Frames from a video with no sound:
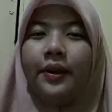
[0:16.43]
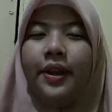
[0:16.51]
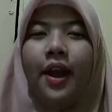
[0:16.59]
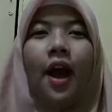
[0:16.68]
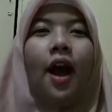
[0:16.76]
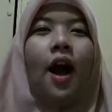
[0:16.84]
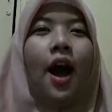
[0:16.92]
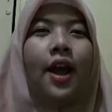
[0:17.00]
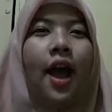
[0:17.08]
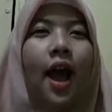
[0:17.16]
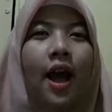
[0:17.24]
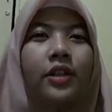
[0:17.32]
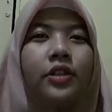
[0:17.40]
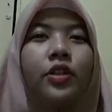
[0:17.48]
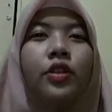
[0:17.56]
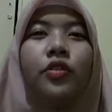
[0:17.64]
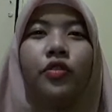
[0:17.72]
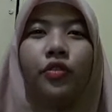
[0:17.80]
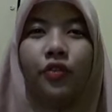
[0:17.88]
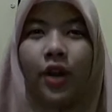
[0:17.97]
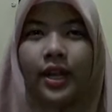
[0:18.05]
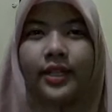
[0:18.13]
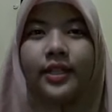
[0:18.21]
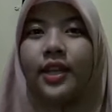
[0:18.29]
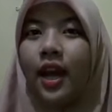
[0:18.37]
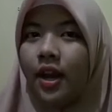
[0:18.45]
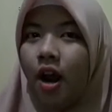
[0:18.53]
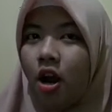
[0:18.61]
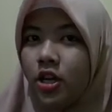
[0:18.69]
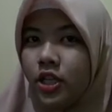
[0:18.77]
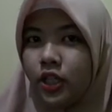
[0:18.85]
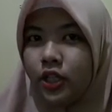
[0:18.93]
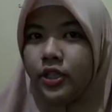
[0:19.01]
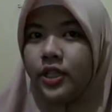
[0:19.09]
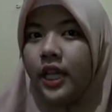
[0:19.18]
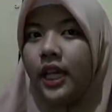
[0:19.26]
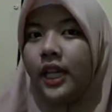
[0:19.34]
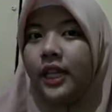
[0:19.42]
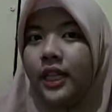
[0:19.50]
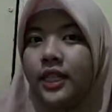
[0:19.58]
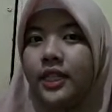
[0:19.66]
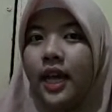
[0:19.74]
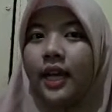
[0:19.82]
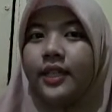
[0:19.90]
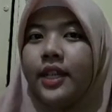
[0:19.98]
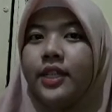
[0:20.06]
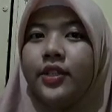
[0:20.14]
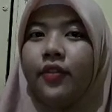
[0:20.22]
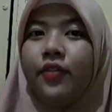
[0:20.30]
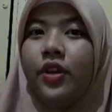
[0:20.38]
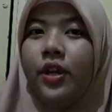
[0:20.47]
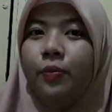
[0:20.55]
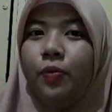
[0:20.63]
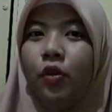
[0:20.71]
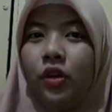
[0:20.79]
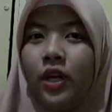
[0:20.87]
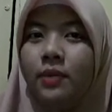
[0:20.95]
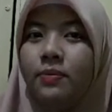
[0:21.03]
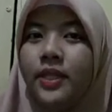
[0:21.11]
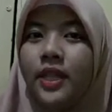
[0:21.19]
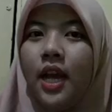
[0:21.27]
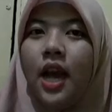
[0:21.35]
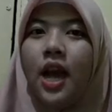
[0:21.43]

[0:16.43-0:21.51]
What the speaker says: Yeah, I had read 10 articles in these extensive reading programs